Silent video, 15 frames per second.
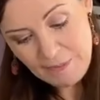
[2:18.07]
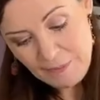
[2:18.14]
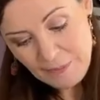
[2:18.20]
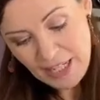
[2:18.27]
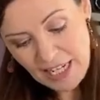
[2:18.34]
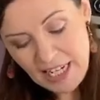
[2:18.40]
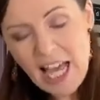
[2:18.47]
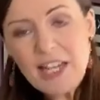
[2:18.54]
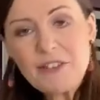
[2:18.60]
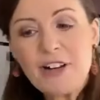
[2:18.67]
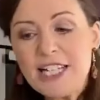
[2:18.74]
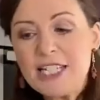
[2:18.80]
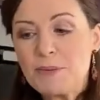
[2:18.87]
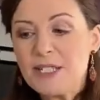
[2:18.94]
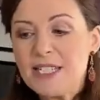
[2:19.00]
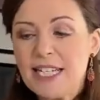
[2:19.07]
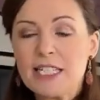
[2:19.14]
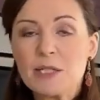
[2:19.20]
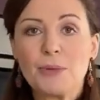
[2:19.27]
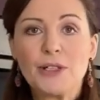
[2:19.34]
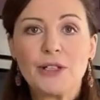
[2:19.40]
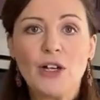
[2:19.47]
A lot of recipes say to
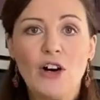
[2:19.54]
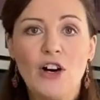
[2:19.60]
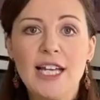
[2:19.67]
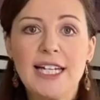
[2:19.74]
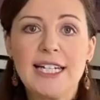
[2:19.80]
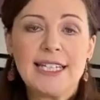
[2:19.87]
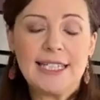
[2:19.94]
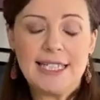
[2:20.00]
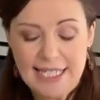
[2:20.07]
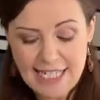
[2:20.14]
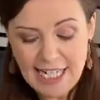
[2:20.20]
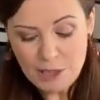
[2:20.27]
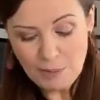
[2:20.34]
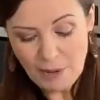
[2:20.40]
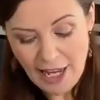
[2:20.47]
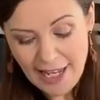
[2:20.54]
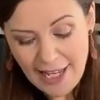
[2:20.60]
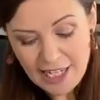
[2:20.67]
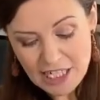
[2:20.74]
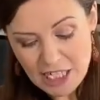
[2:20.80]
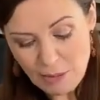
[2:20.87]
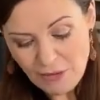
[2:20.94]
put the oil in at this stage, but I
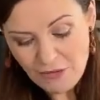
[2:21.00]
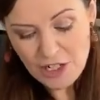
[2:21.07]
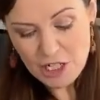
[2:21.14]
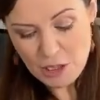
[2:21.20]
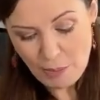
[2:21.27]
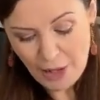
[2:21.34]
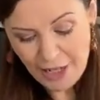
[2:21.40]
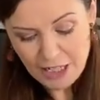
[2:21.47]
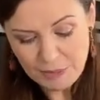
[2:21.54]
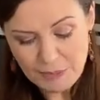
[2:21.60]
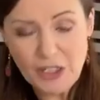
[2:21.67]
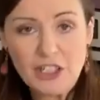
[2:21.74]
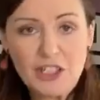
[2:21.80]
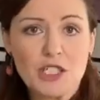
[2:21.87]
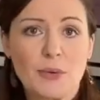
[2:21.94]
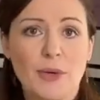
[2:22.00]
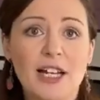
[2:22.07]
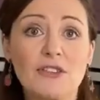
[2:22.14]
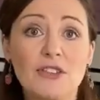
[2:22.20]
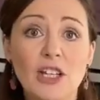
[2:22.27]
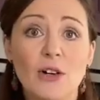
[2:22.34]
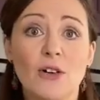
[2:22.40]
actually prefer to break up the nuts without
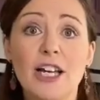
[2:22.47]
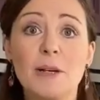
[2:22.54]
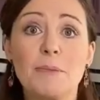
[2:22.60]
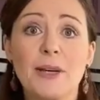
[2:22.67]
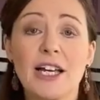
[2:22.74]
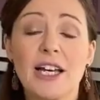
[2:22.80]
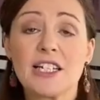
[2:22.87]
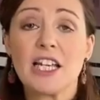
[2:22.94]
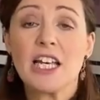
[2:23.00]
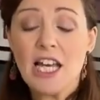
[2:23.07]
the oil because